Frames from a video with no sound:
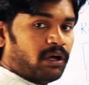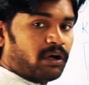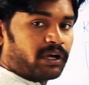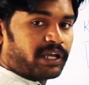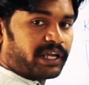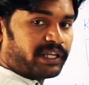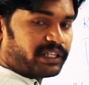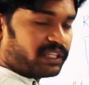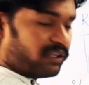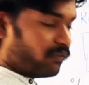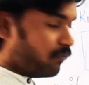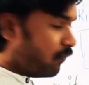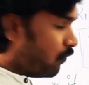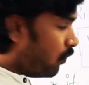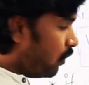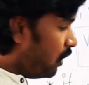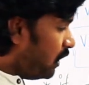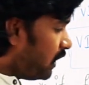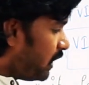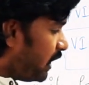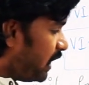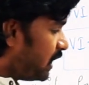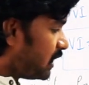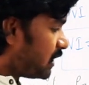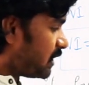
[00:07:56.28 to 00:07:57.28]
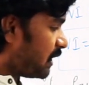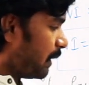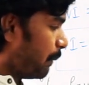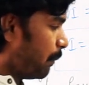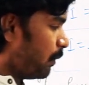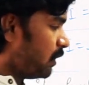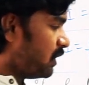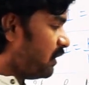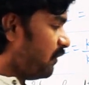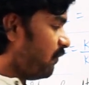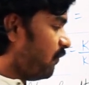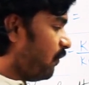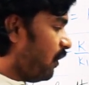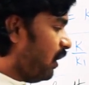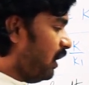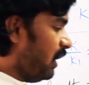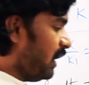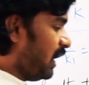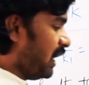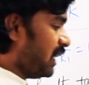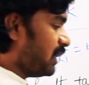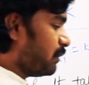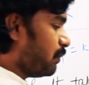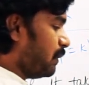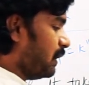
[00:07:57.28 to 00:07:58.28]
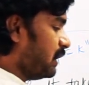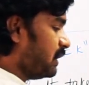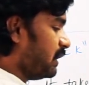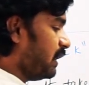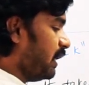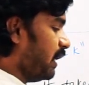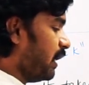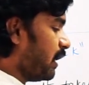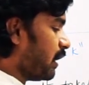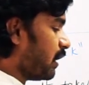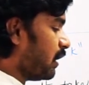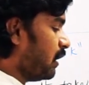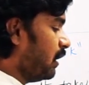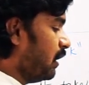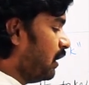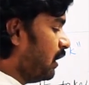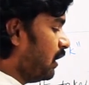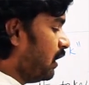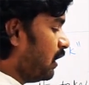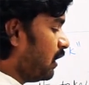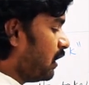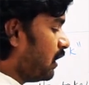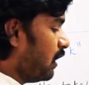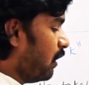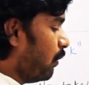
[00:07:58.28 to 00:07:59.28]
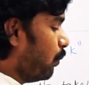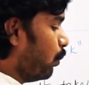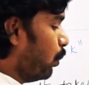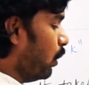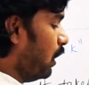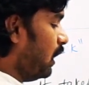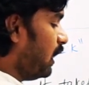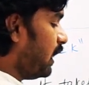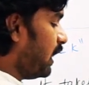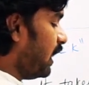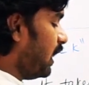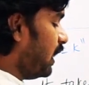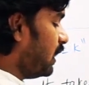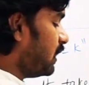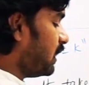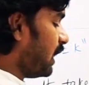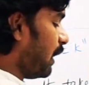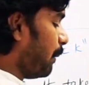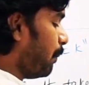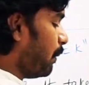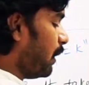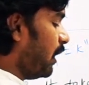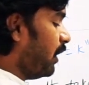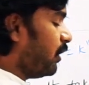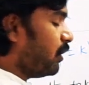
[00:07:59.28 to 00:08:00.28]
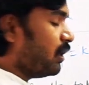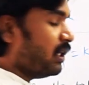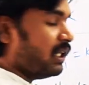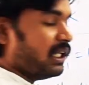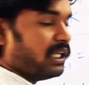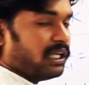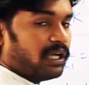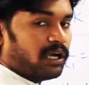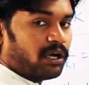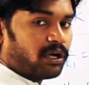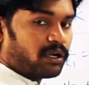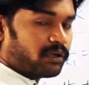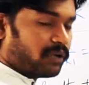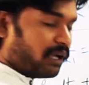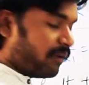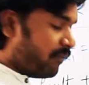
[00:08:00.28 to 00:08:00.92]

okay, the voltage, suppose if fault takes place here, the voltage applied to the or